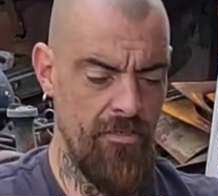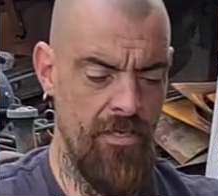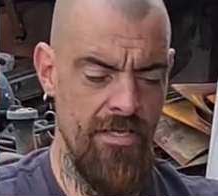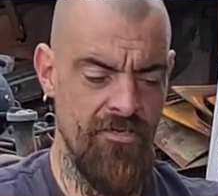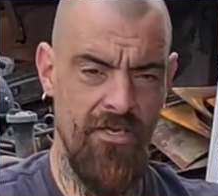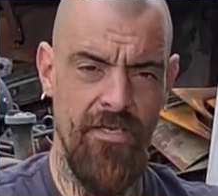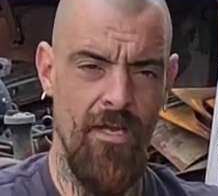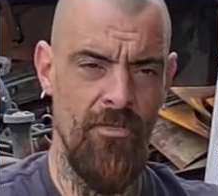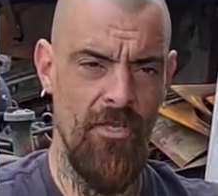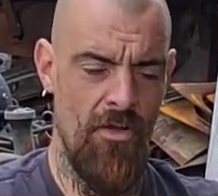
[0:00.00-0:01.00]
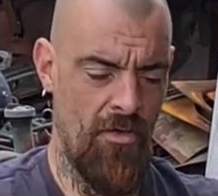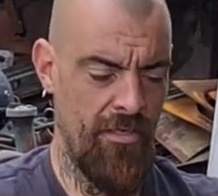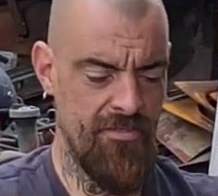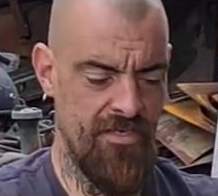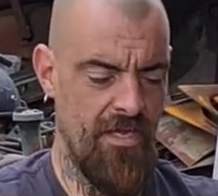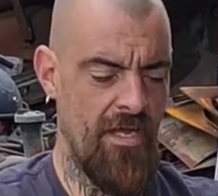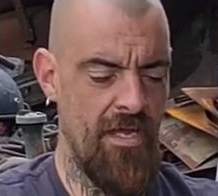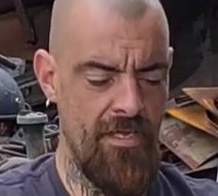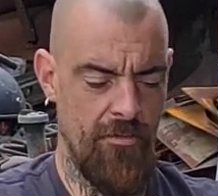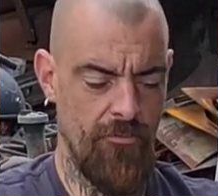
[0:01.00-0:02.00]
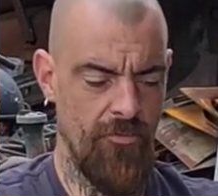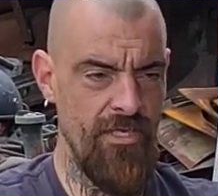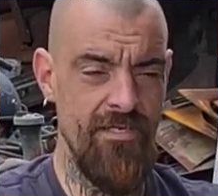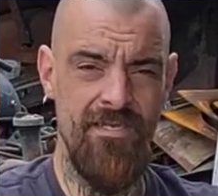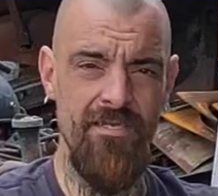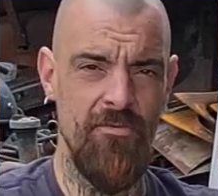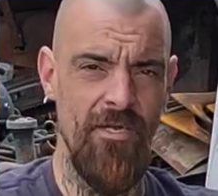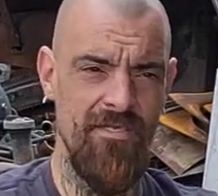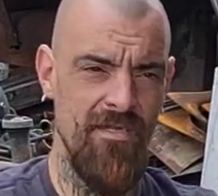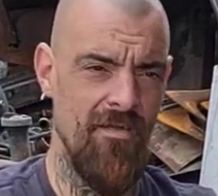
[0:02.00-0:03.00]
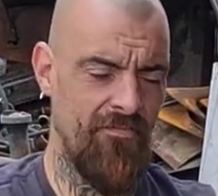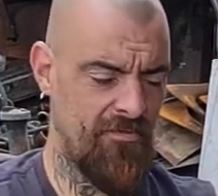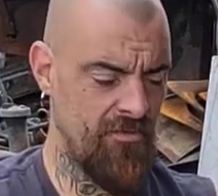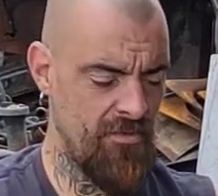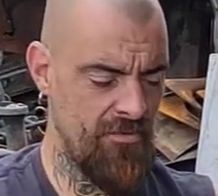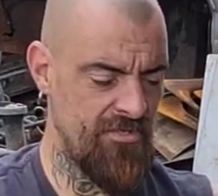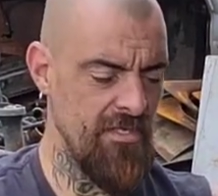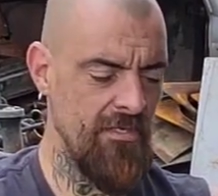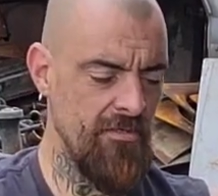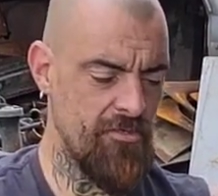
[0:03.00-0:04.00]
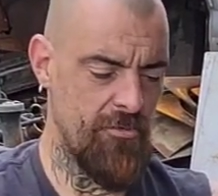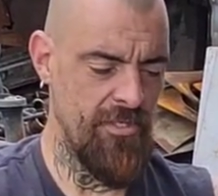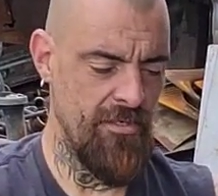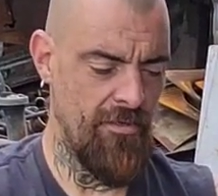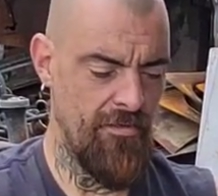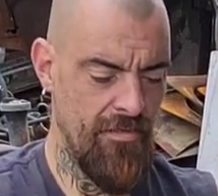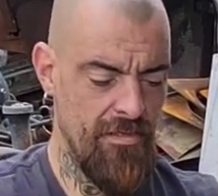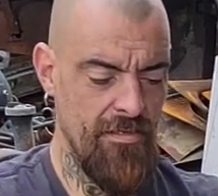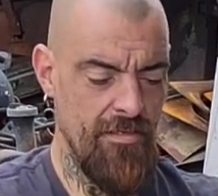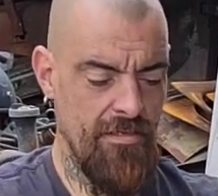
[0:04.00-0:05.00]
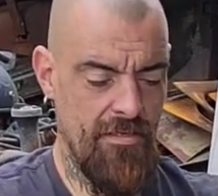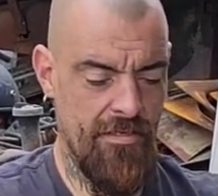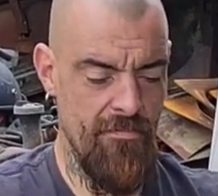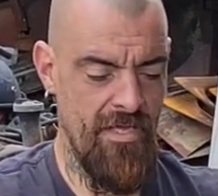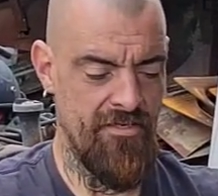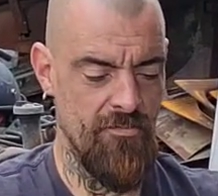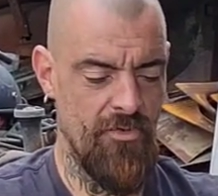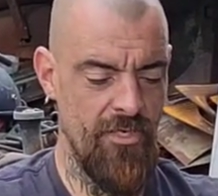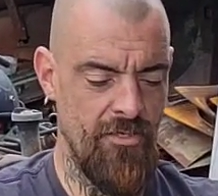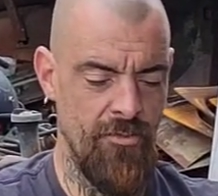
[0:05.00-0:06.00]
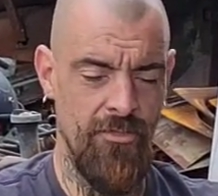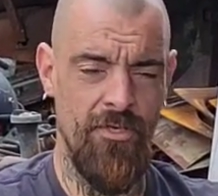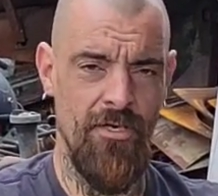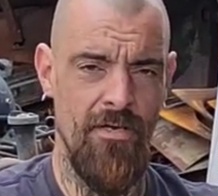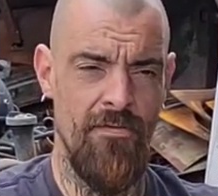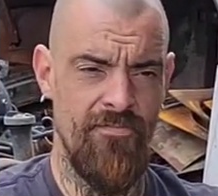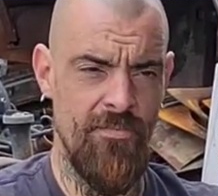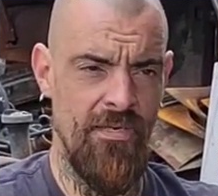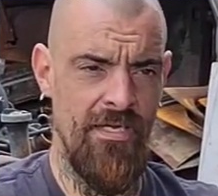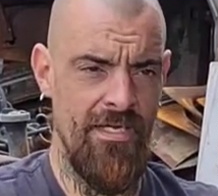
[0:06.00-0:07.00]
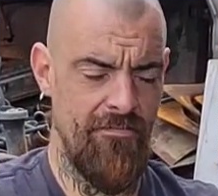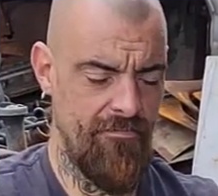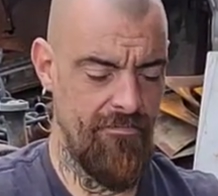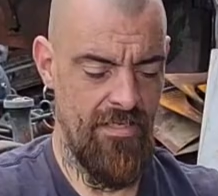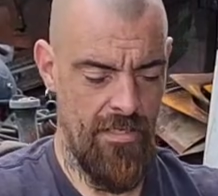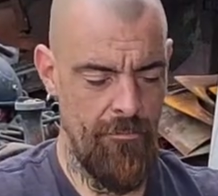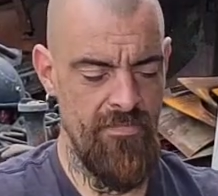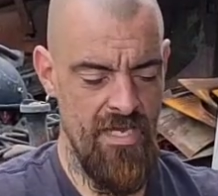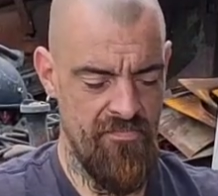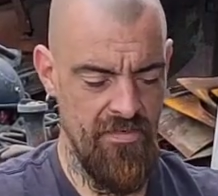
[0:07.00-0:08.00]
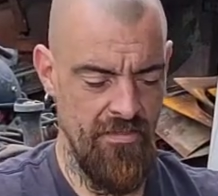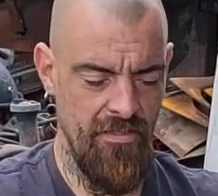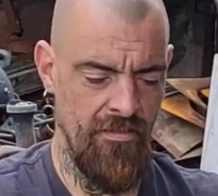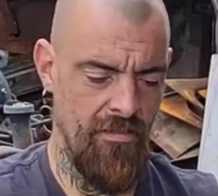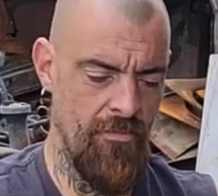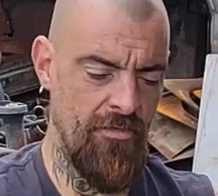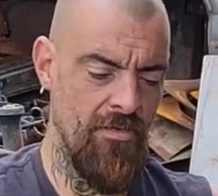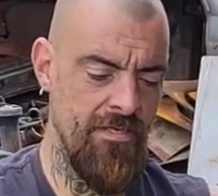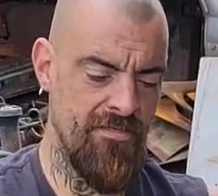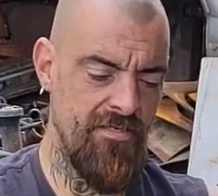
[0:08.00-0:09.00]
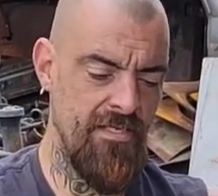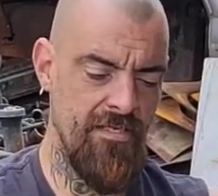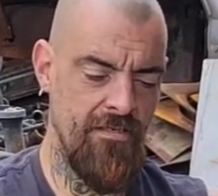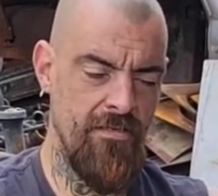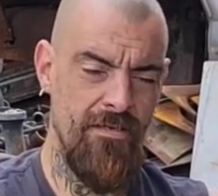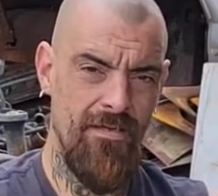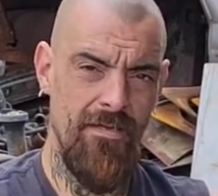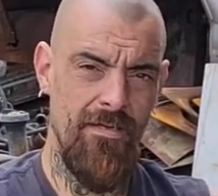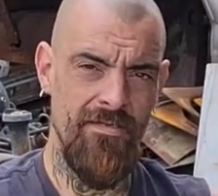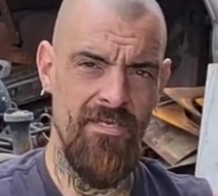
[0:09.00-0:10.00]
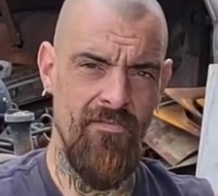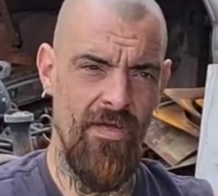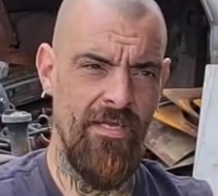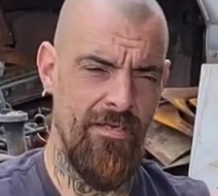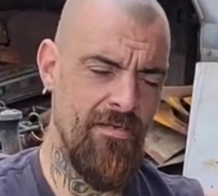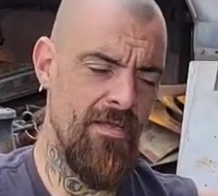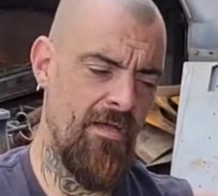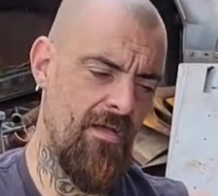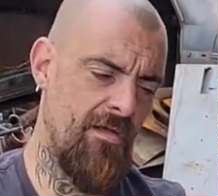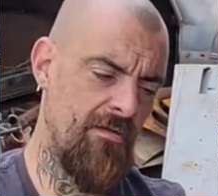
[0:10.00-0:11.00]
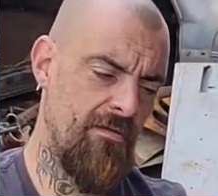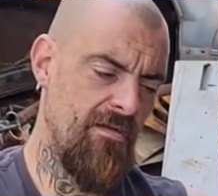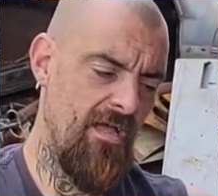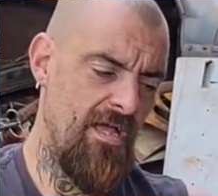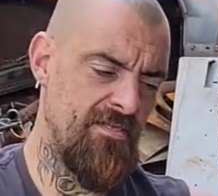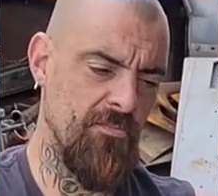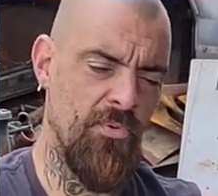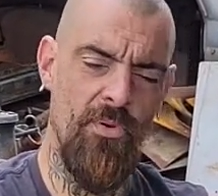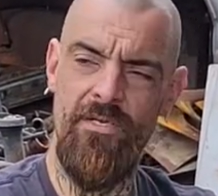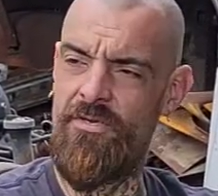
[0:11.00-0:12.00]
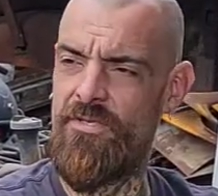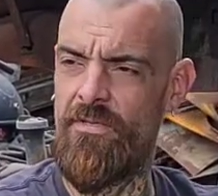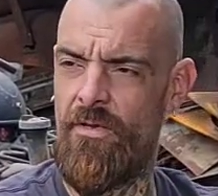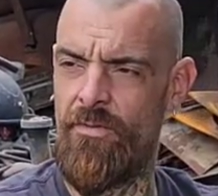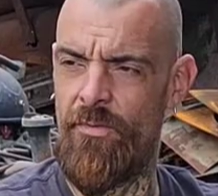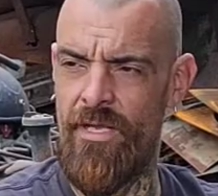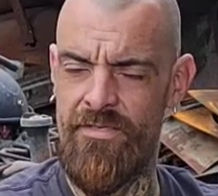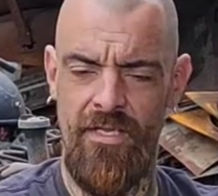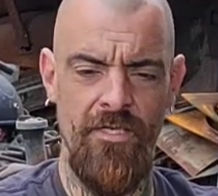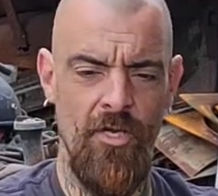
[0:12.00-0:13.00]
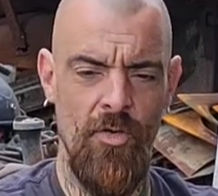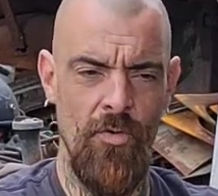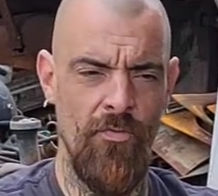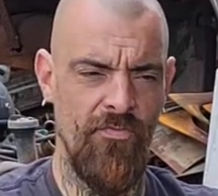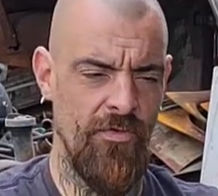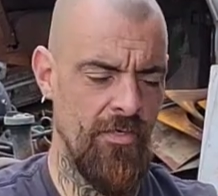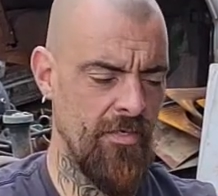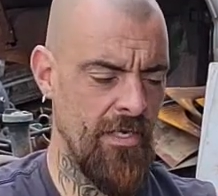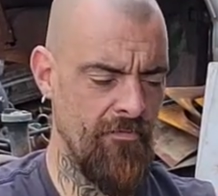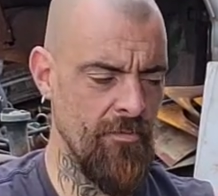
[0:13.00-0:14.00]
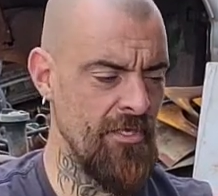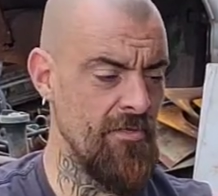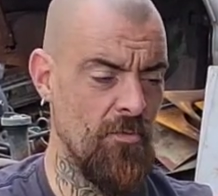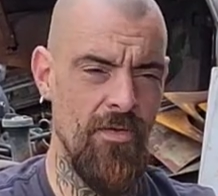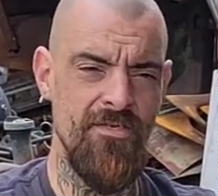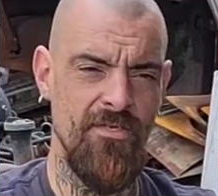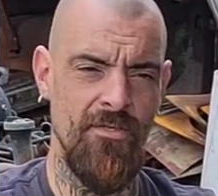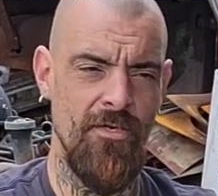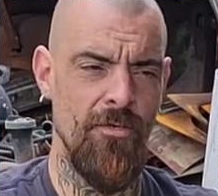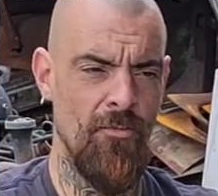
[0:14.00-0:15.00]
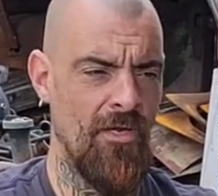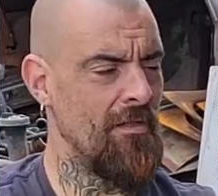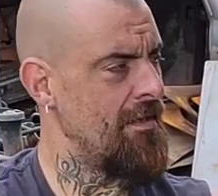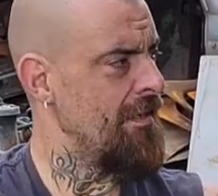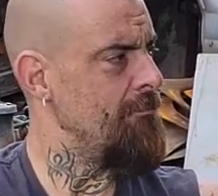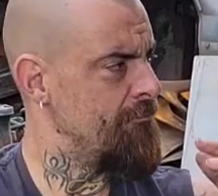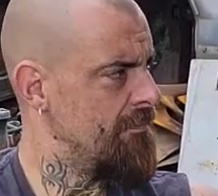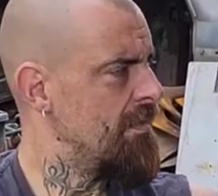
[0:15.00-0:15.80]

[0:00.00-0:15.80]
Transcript: you guys are going to come along as I reteach myself to use the English wheel. I can make some pretty cool curves, but I'm definitely a little bit rusty and I'll see if I can uh, add some pointers along the way as I go for everybody that wants to learn while I'm